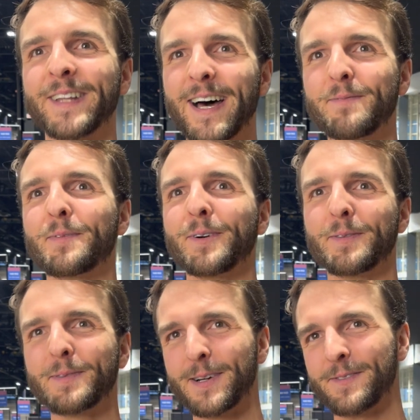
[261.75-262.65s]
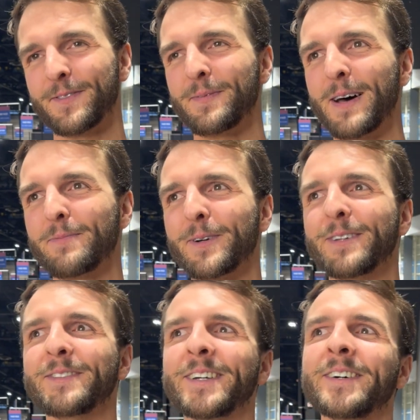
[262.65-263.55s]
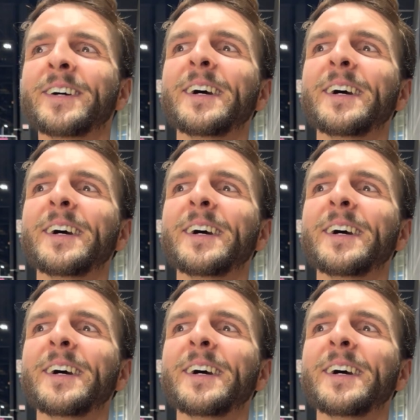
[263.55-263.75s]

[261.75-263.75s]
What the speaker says: that from that point of view.